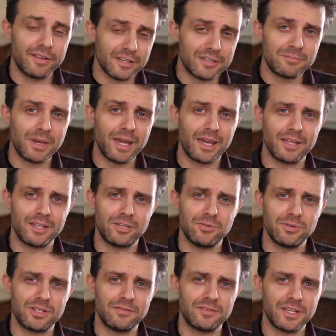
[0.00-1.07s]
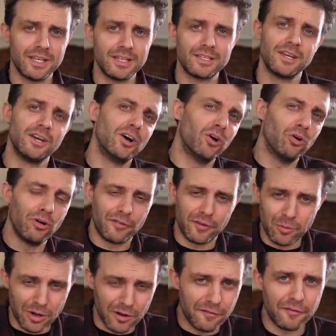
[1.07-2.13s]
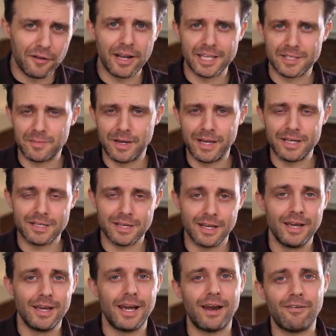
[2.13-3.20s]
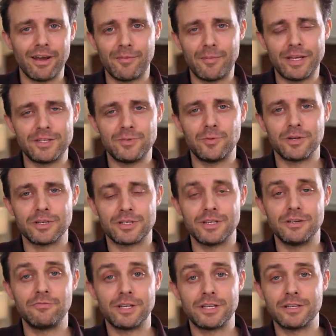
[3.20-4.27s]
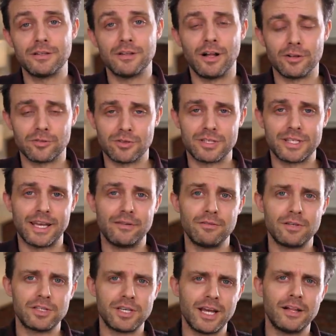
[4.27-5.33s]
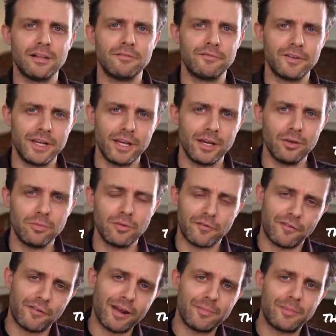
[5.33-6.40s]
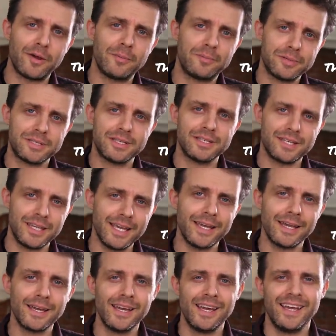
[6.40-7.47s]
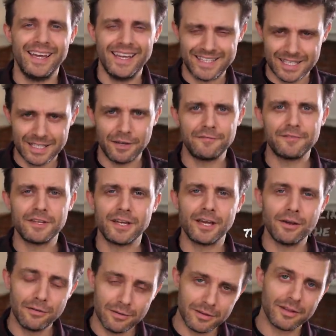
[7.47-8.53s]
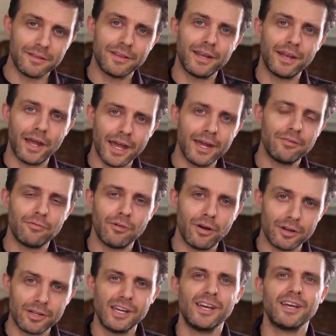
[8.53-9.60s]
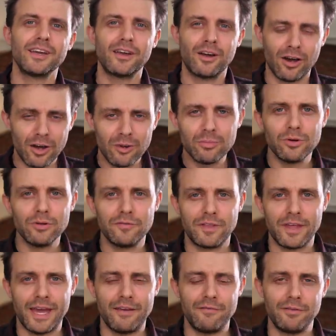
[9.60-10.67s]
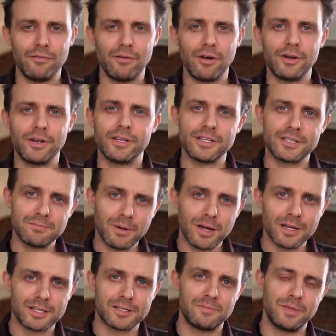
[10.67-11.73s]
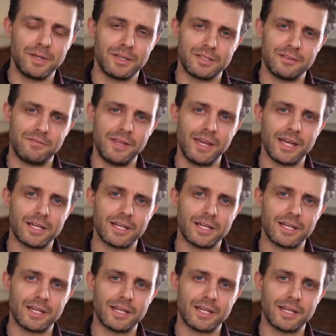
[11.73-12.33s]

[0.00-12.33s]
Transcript: it doesn't make intuitive sense, or if you want a full explanation, I recommend you watch the original ultrasound gel video, but for our purposes here, it's enough to know that the light rod can't move the heavy rod as much because of the